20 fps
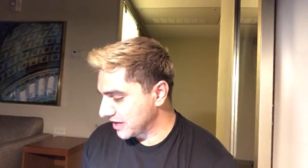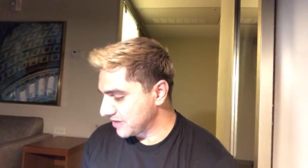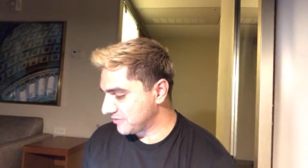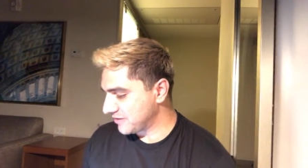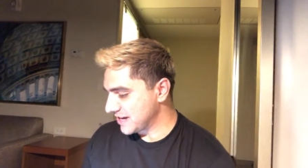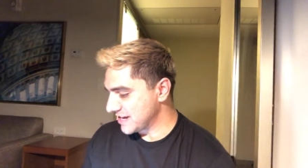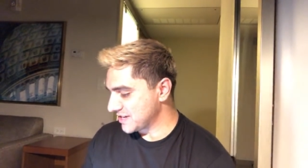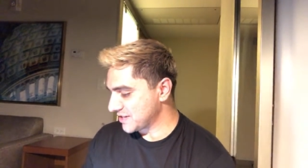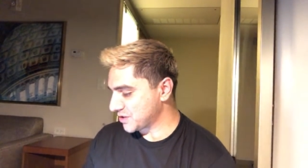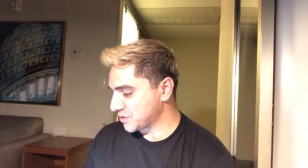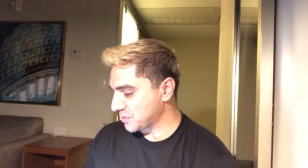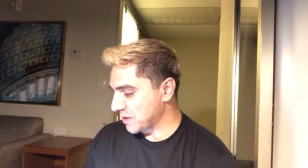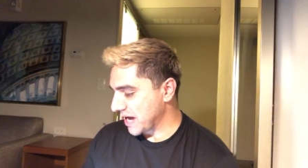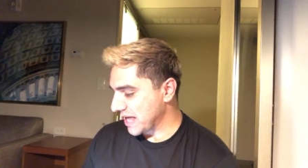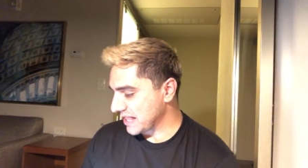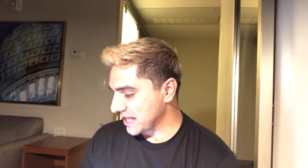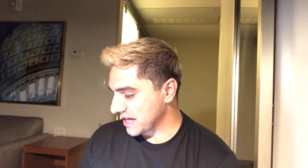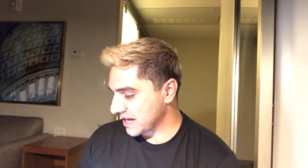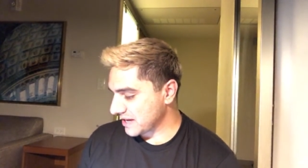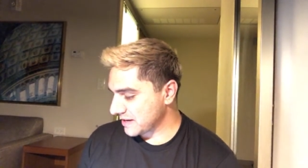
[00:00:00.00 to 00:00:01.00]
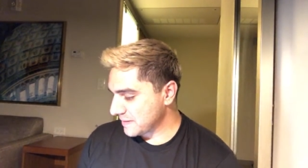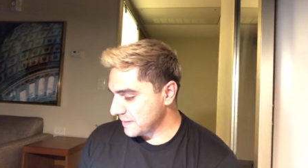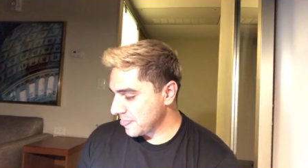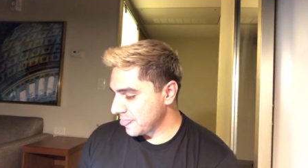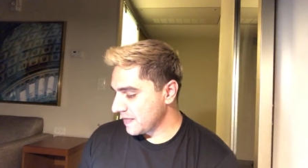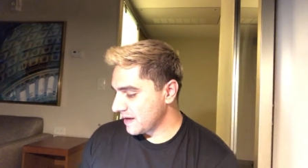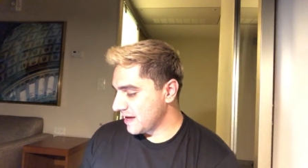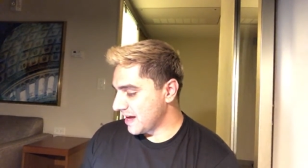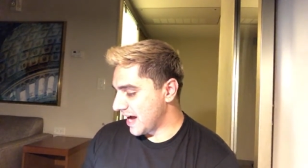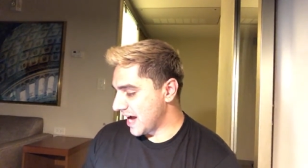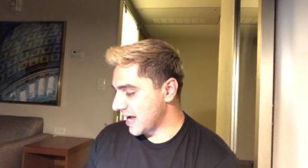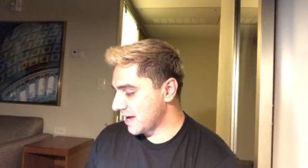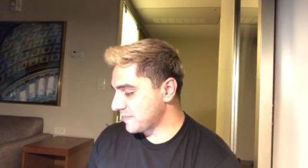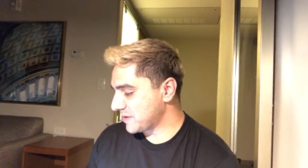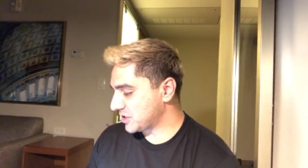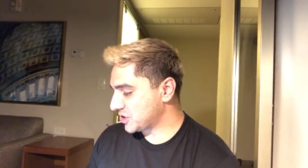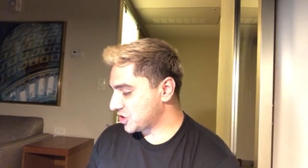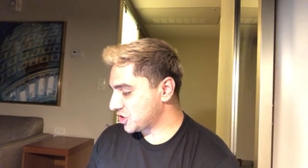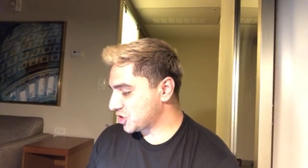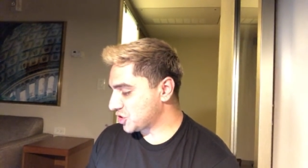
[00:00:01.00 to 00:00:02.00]
I fled Venezuela.
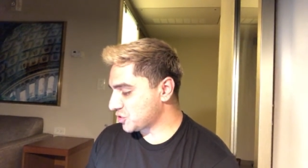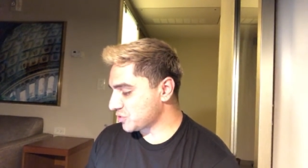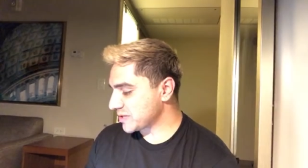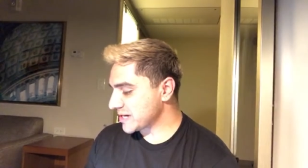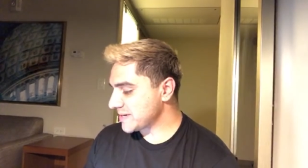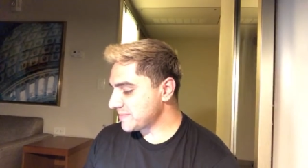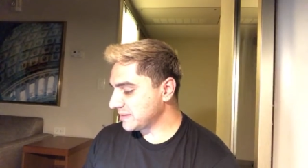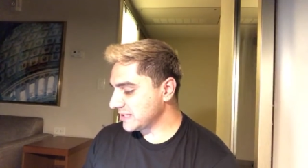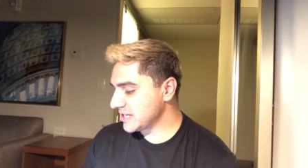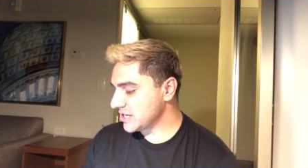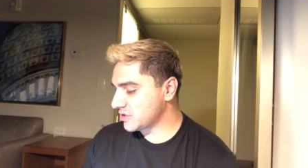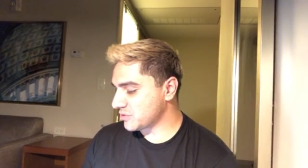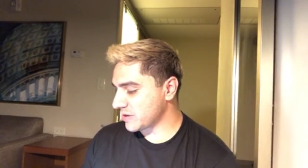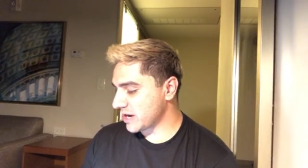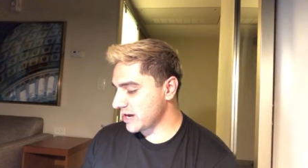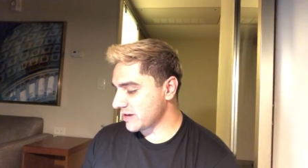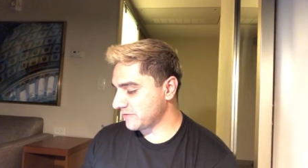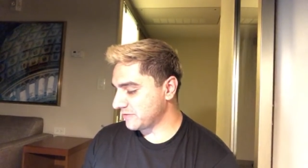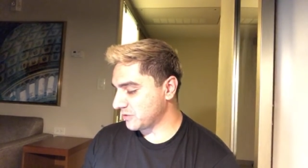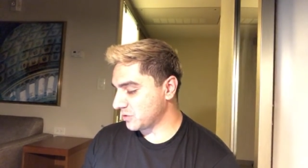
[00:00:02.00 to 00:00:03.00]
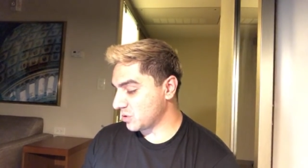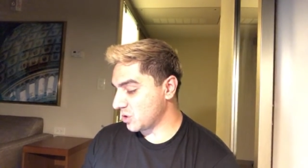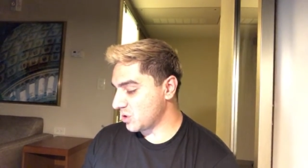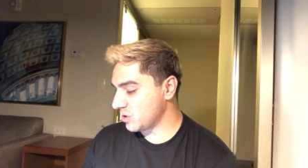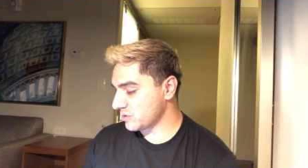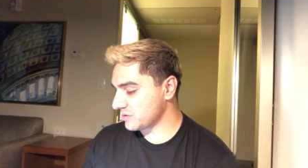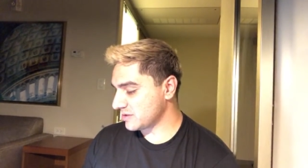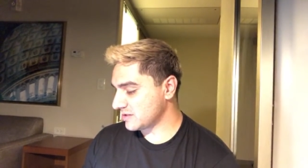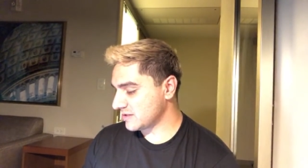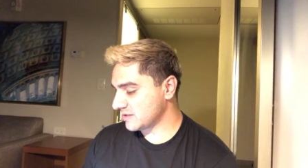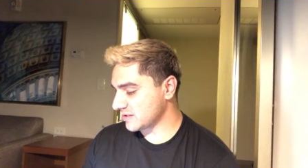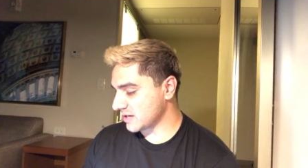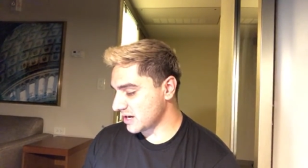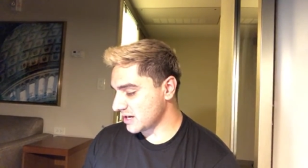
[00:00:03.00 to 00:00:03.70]
I am extremely grateful.